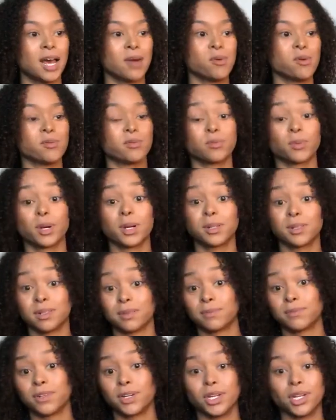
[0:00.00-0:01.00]
We've been working with
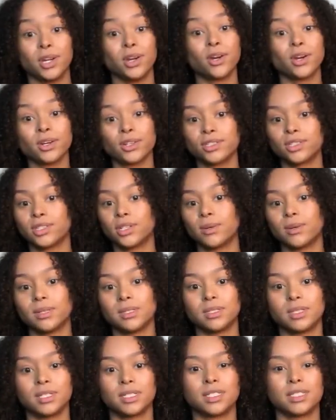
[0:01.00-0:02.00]
them for years, so
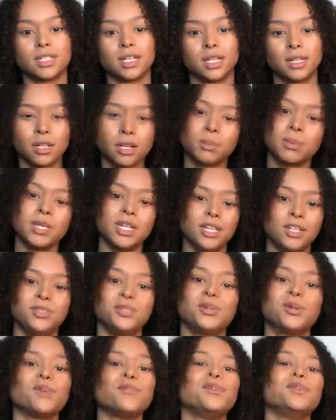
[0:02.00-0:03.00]
it's a little bit
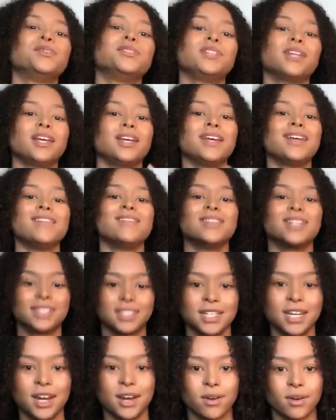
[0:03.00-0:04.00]
easier if you stay in
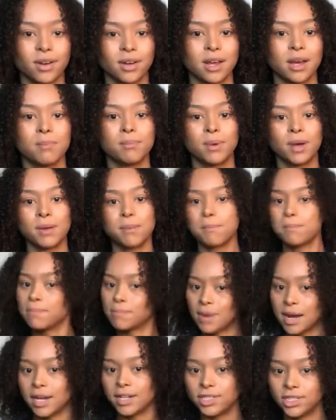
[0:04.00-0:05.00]
this area. But
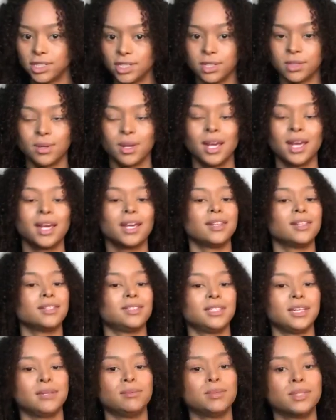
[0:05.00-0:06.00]
mind you, at the
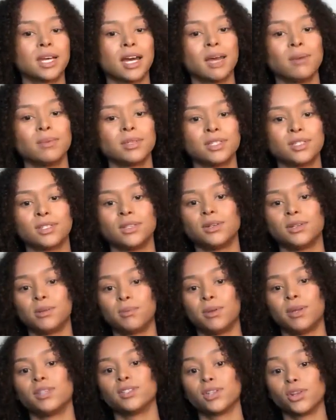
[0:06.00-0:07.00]
same time, it still
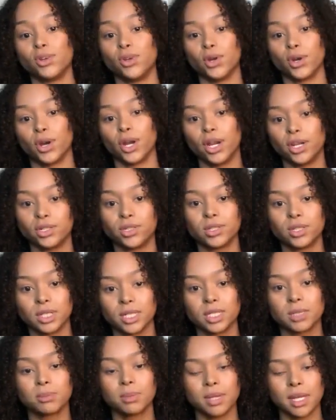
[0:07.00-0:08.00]
depends on your
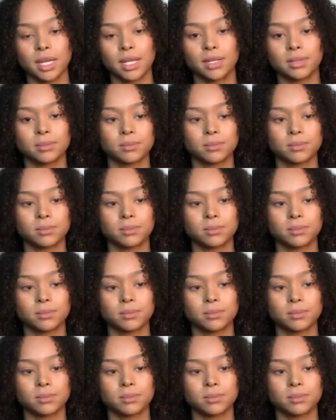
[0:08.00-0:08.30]
insurance plan.